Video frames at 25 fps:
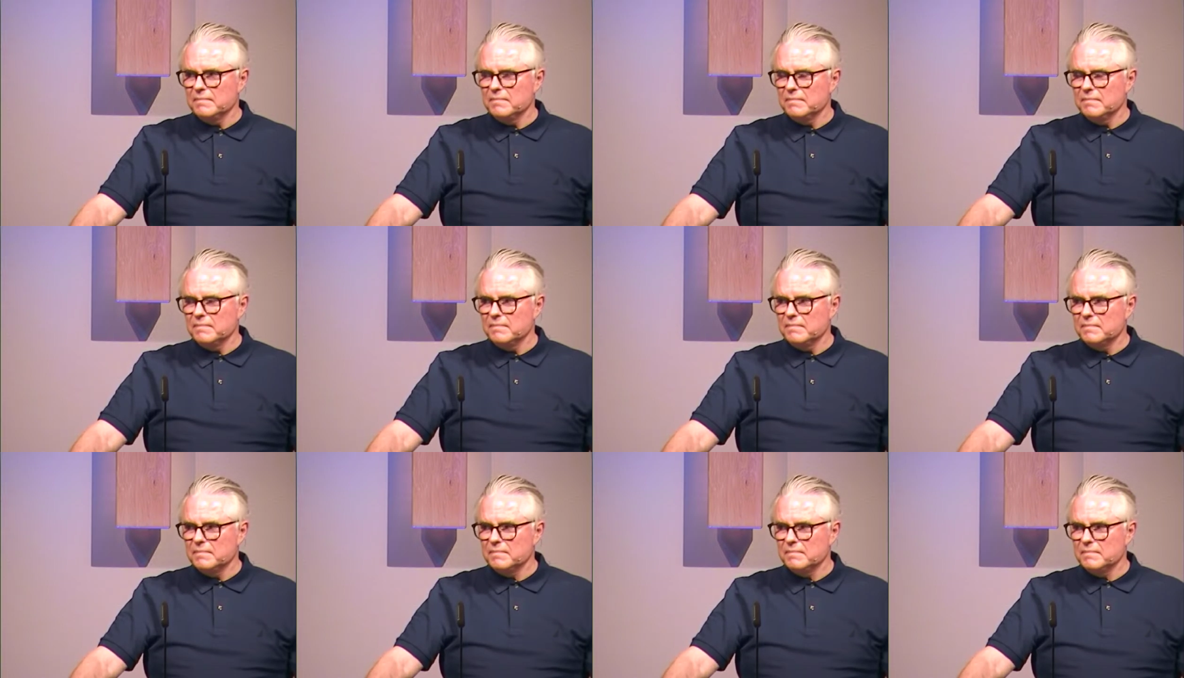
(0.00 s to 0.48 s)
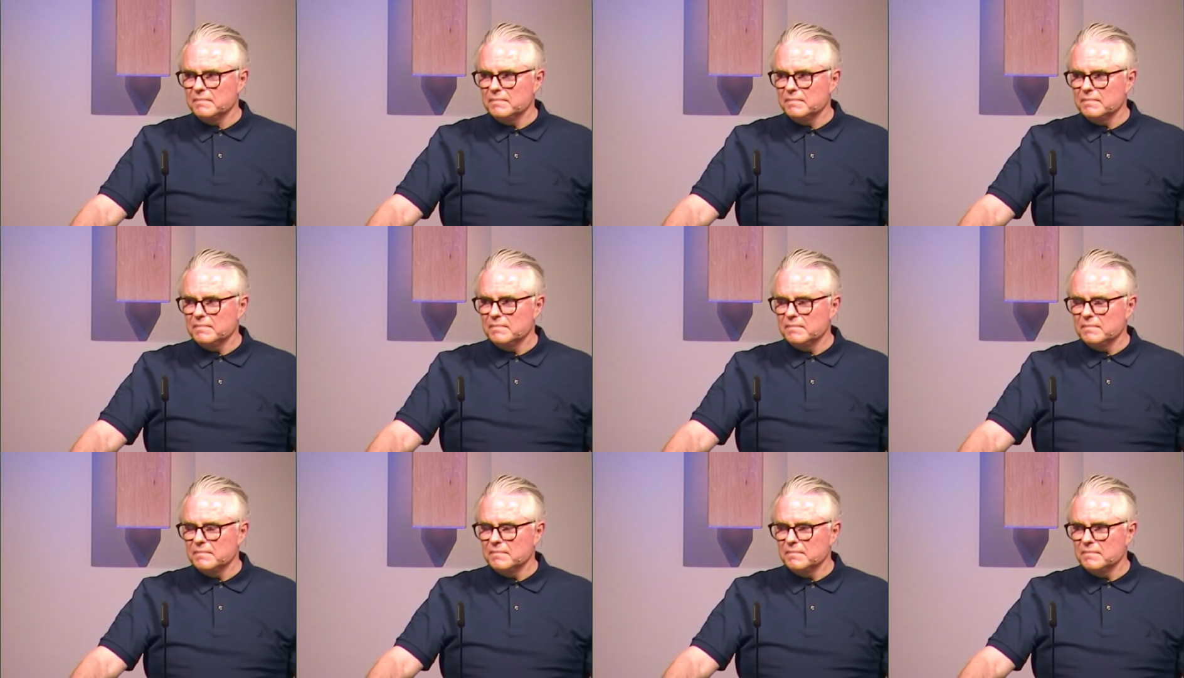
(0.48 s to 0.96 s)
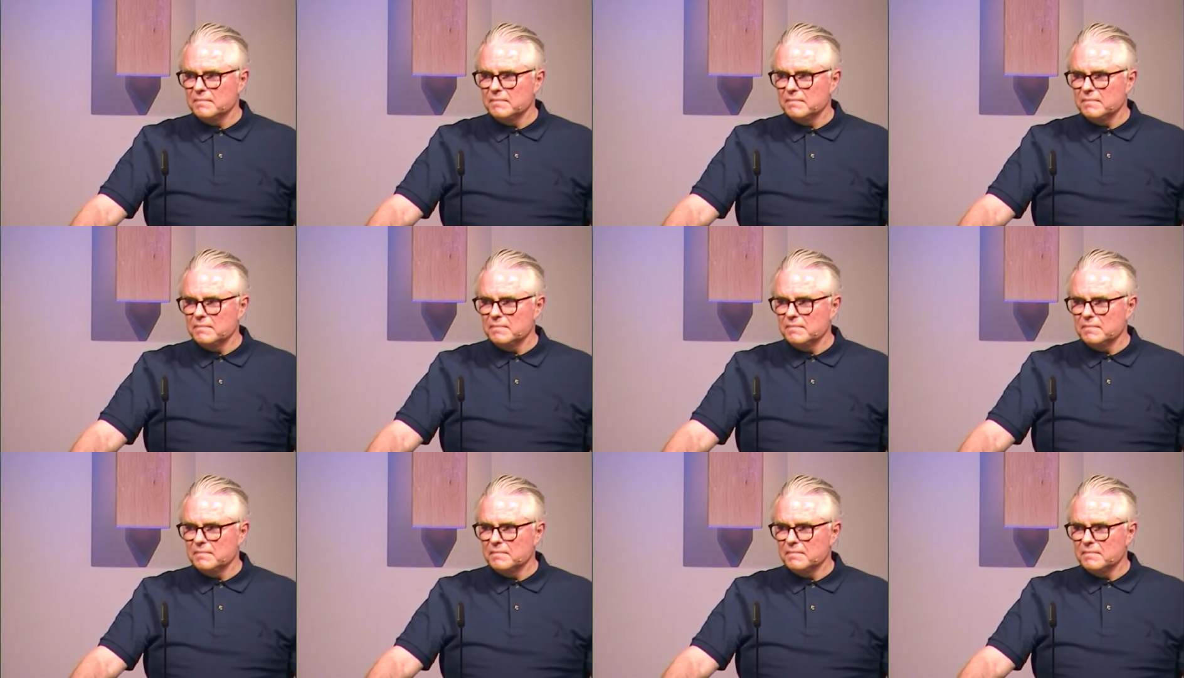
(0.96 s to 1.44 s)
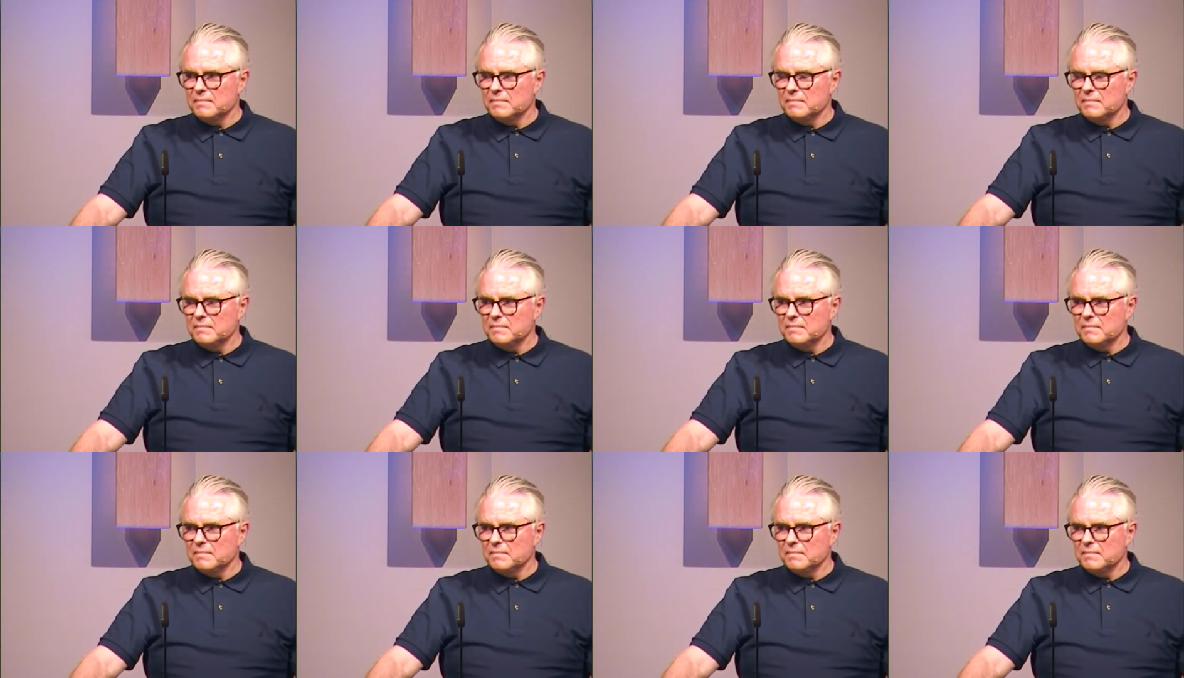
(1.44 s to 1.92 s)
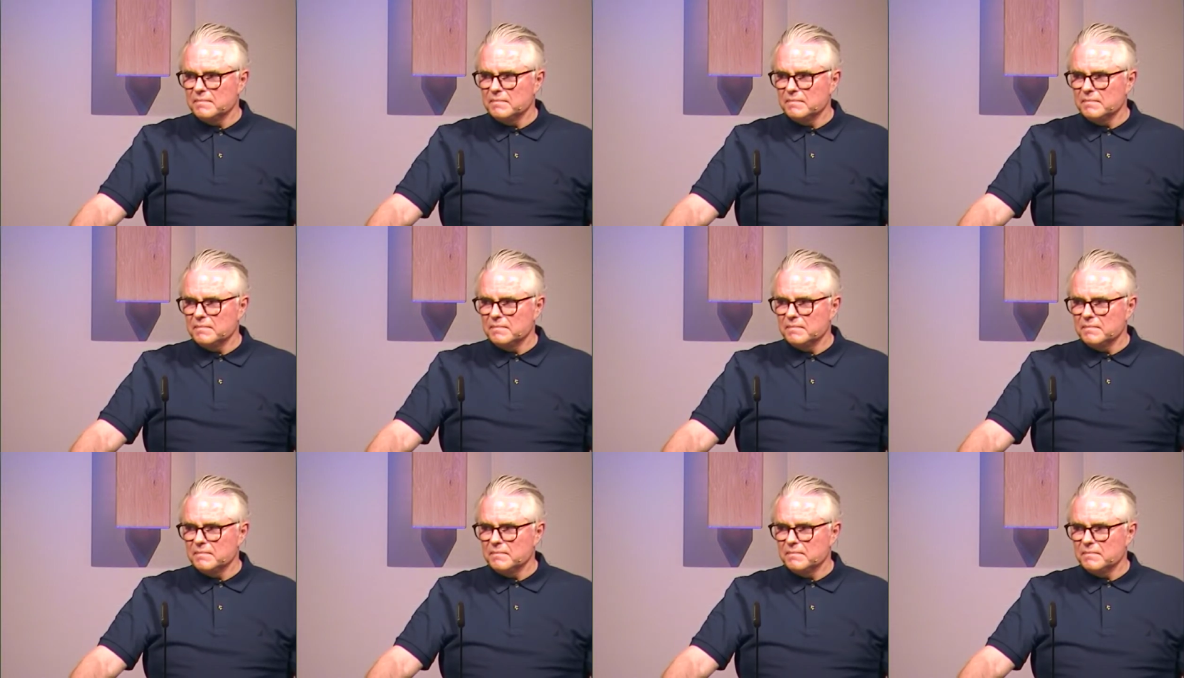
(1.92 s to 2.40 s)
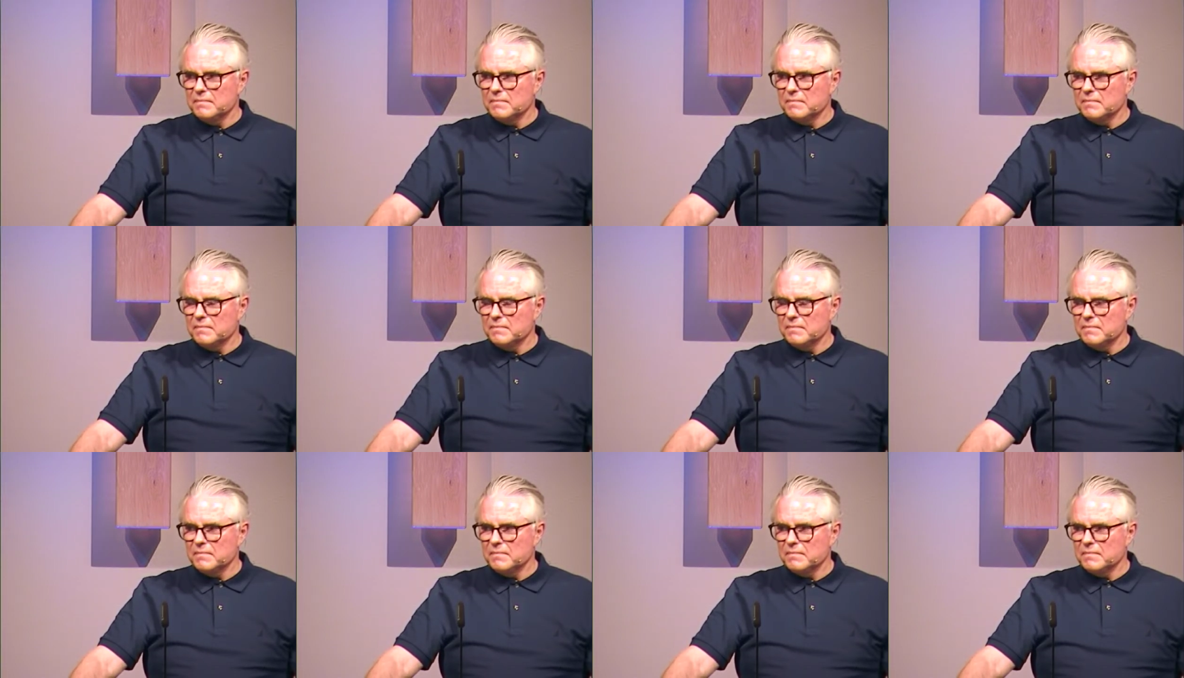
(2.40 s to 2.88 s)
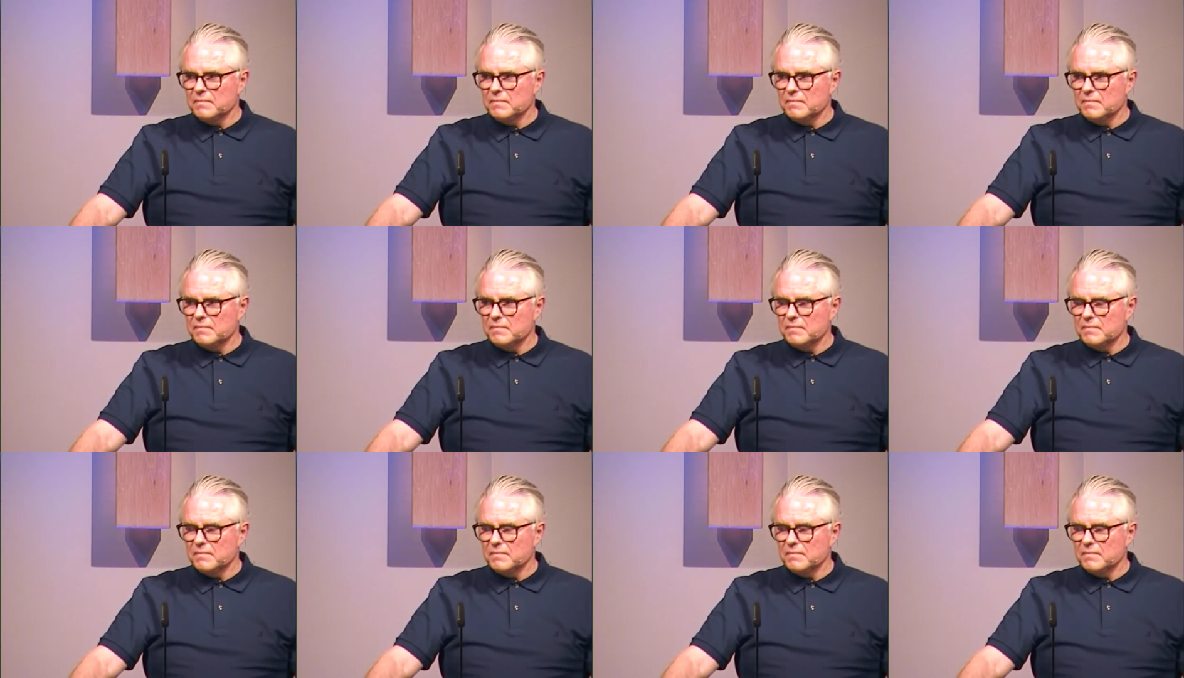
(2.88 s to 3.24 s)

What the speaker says: (no one is talking)